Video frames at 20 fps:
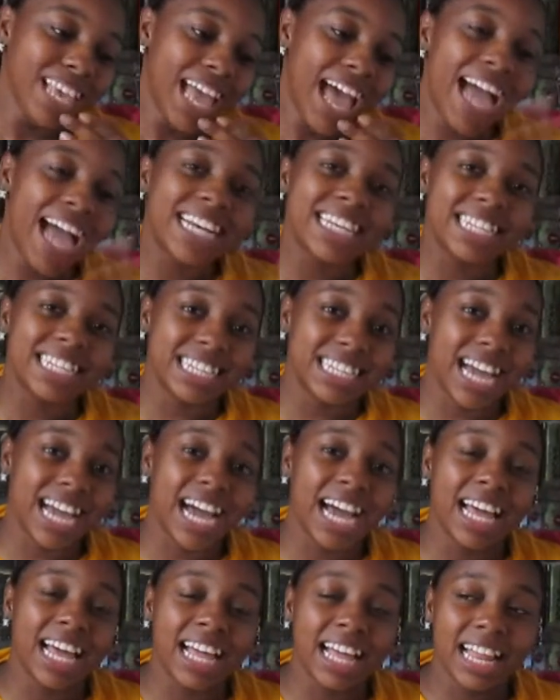I did
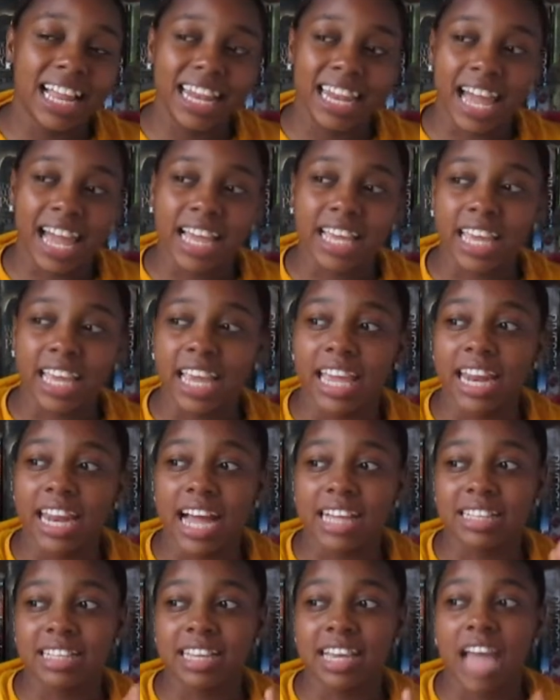not like it. And
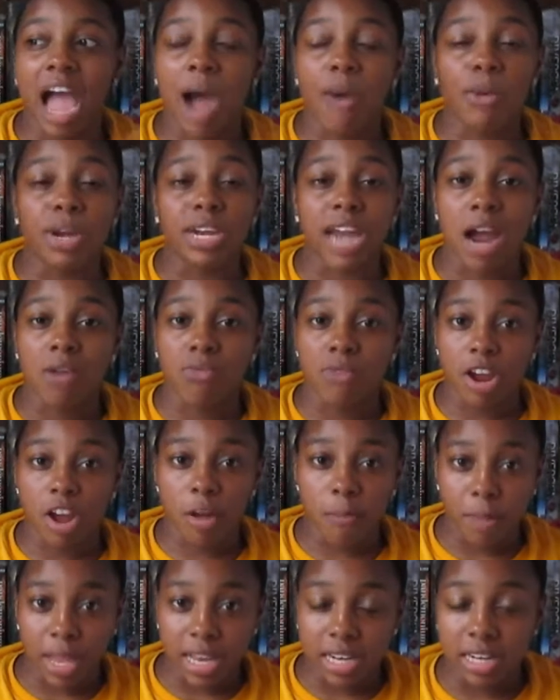I said I would not
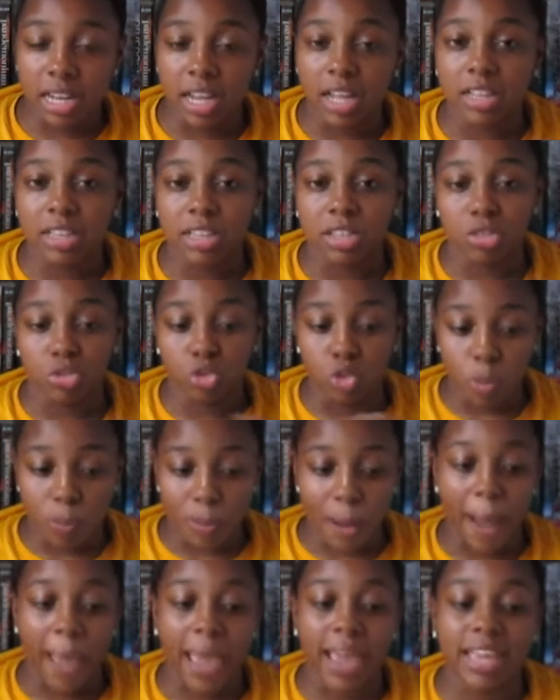recommend you
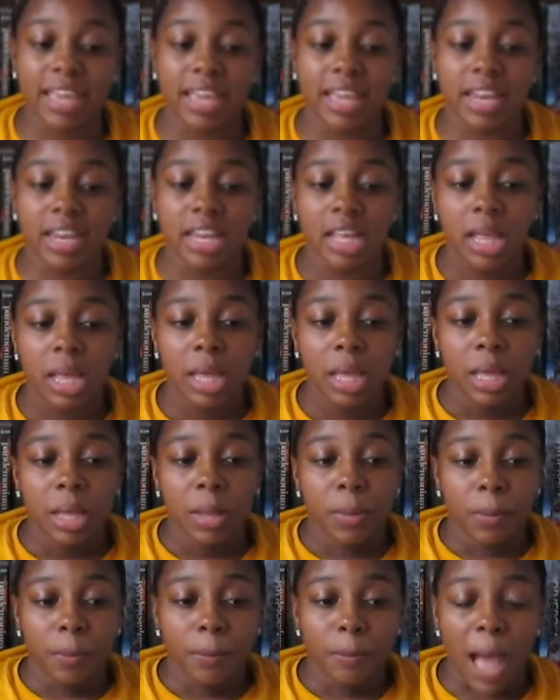buying it
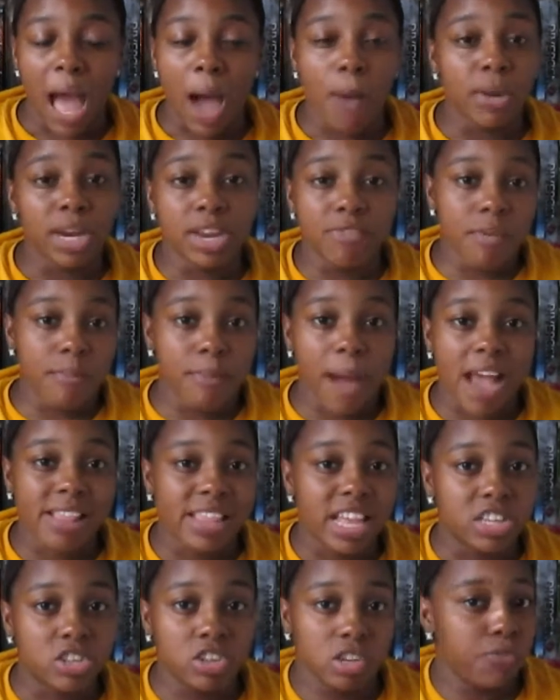I wouldn't even
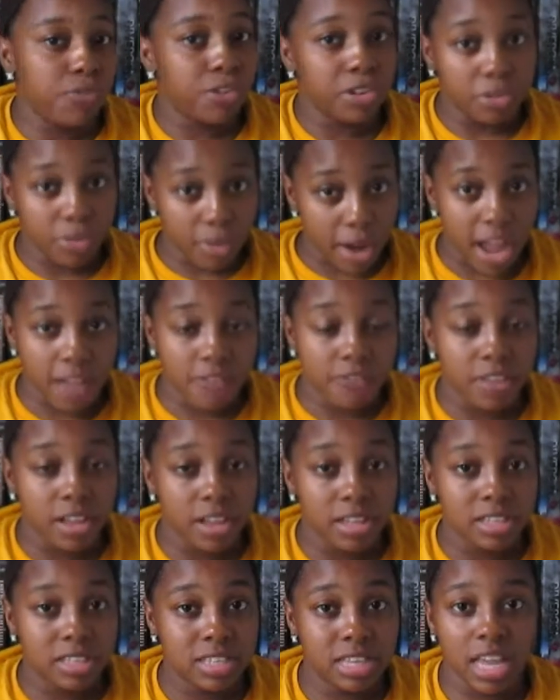buy that just for the
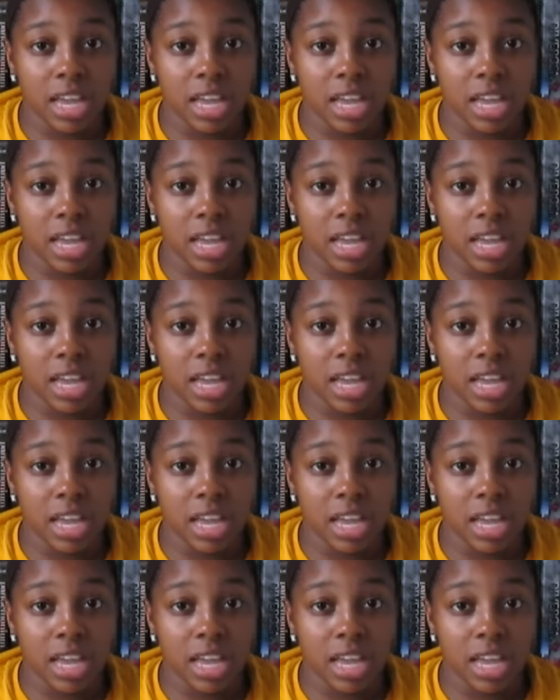graphics.